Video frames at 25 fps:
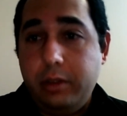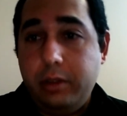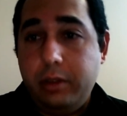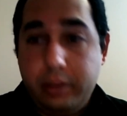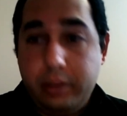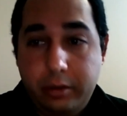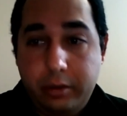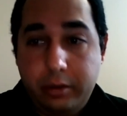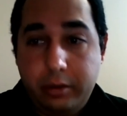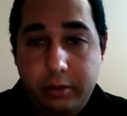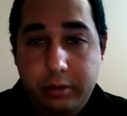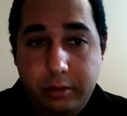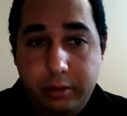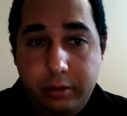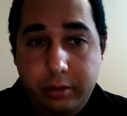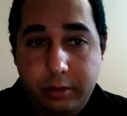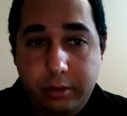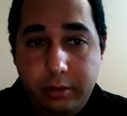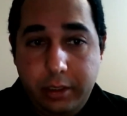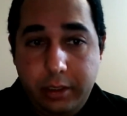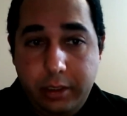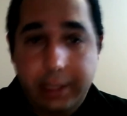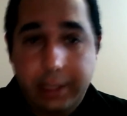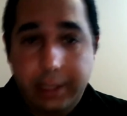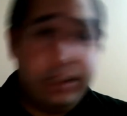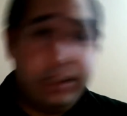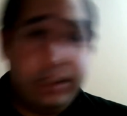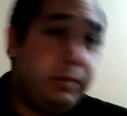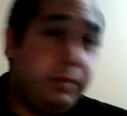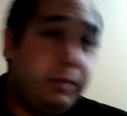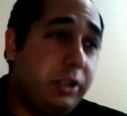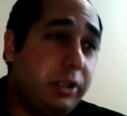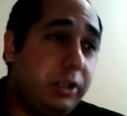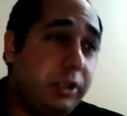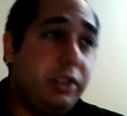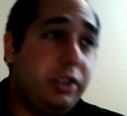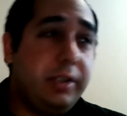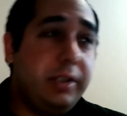So as I
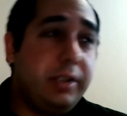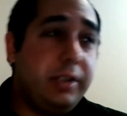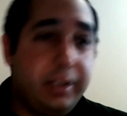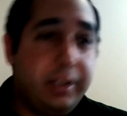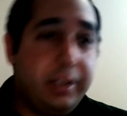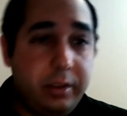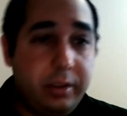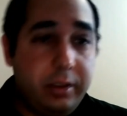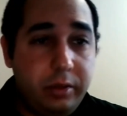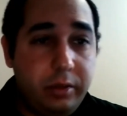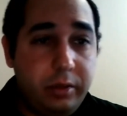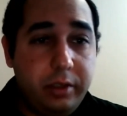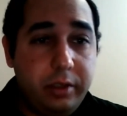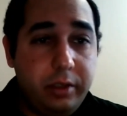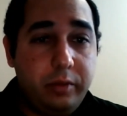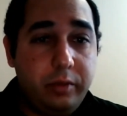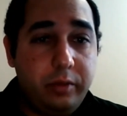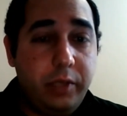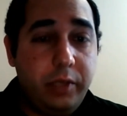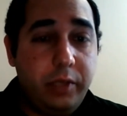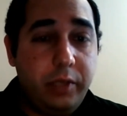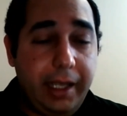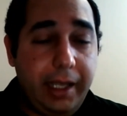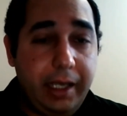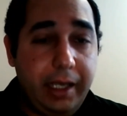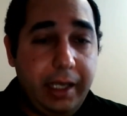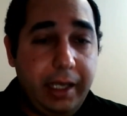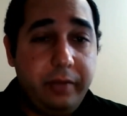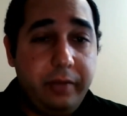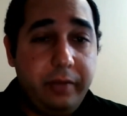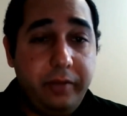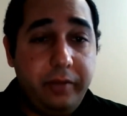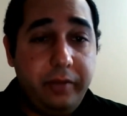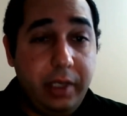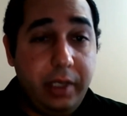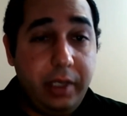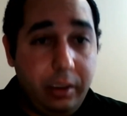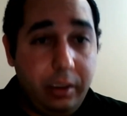mentioned, the student will have
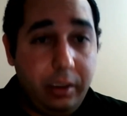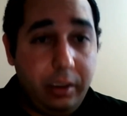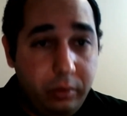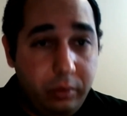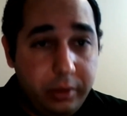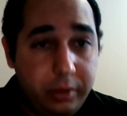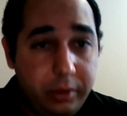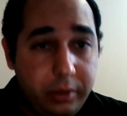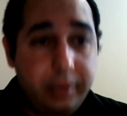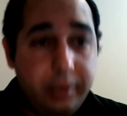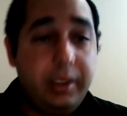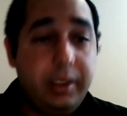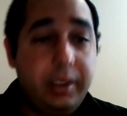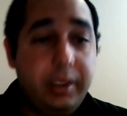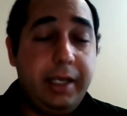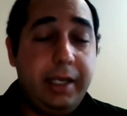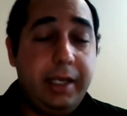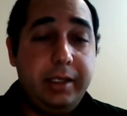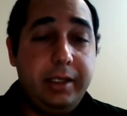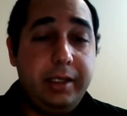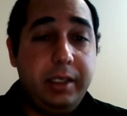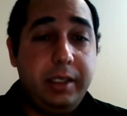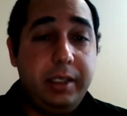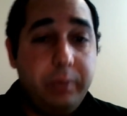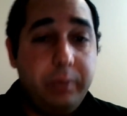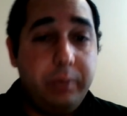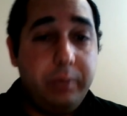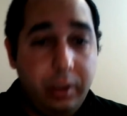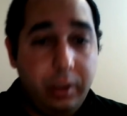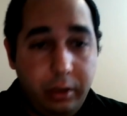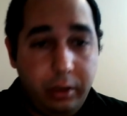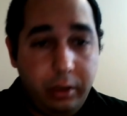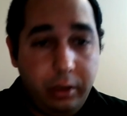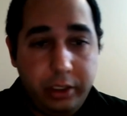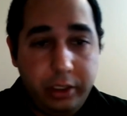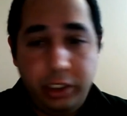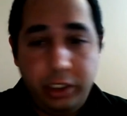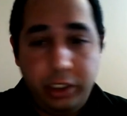a good and deep
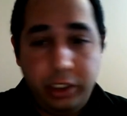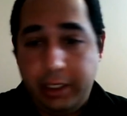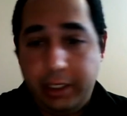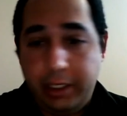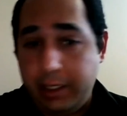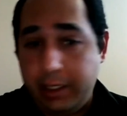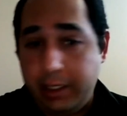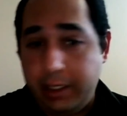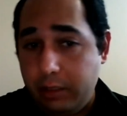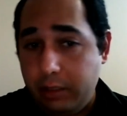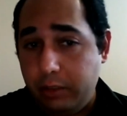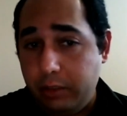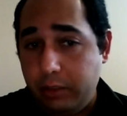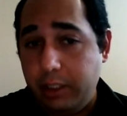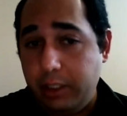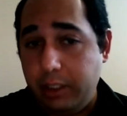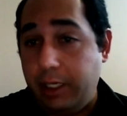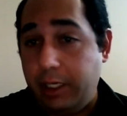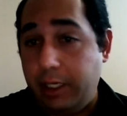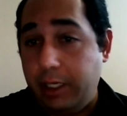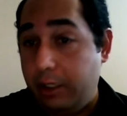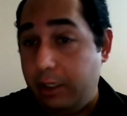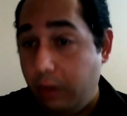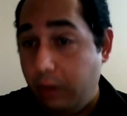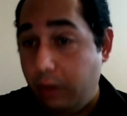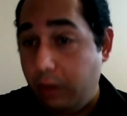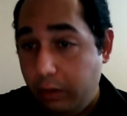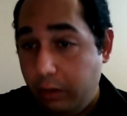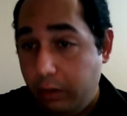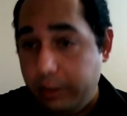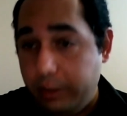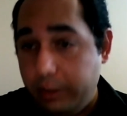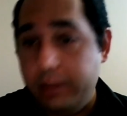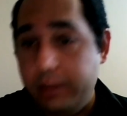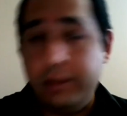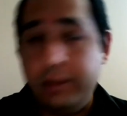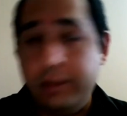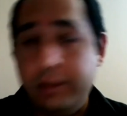knowledge in accounting and
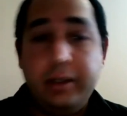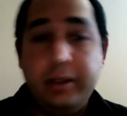audit.